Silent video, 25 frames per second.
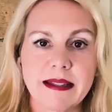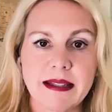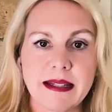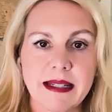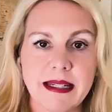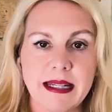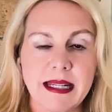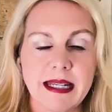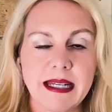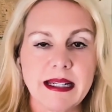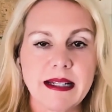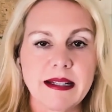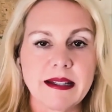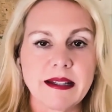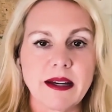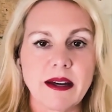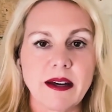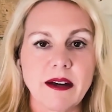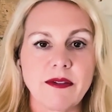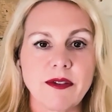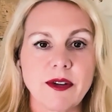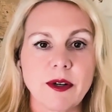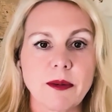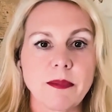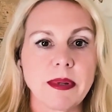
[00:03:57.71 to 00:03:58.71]
the needs
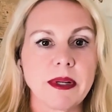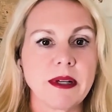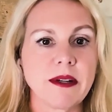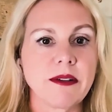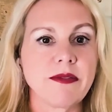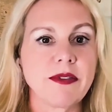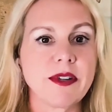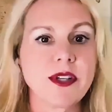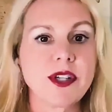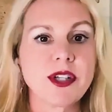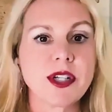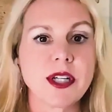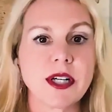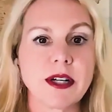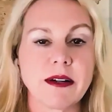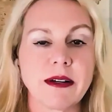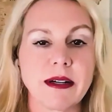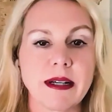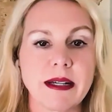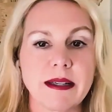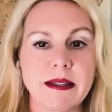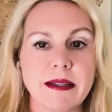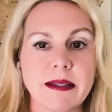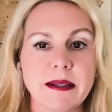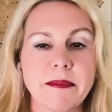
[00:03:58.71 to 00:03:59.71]
of your
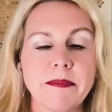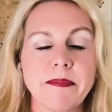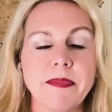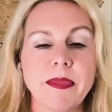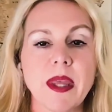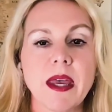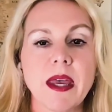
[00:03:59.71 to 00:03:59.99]
beneficiaries